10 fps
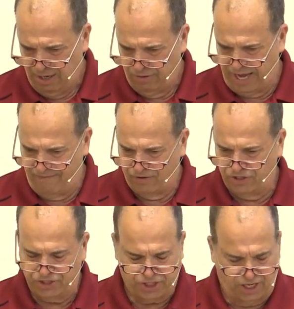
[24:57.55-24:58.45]
Okay,
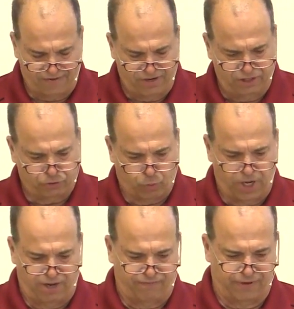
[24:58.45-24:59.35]
verses 11 and
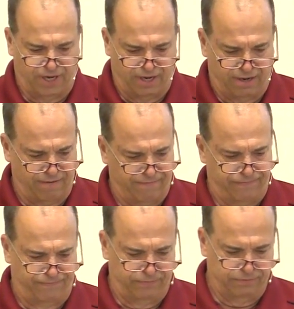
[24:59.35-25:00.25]
12 of